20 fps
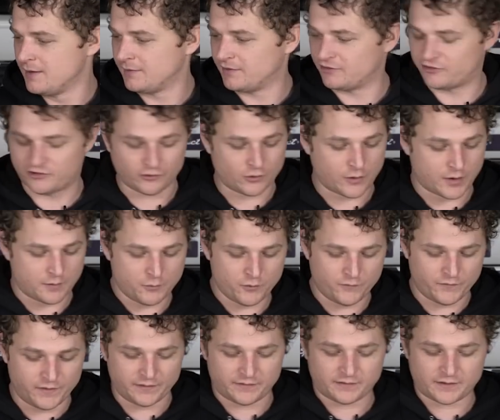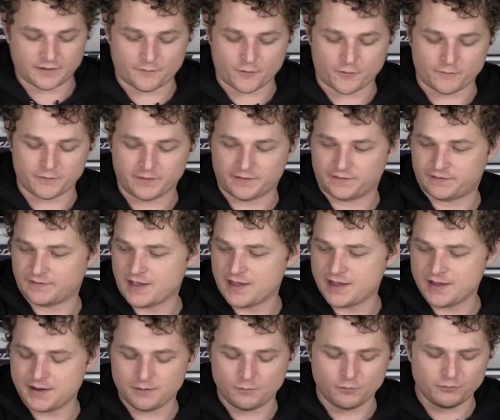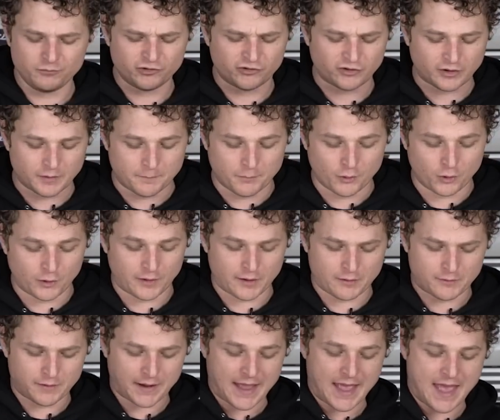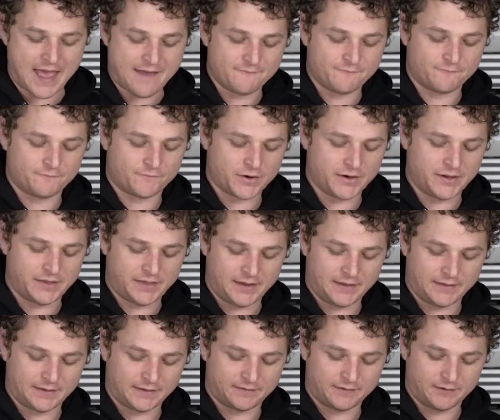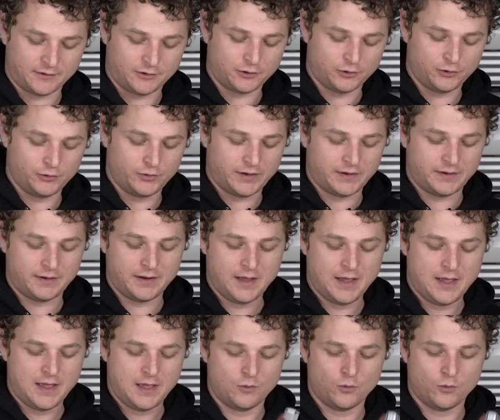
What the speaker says: Let's just go ahead and move this stuff over the side. I'm just gonna pull out everything that's included.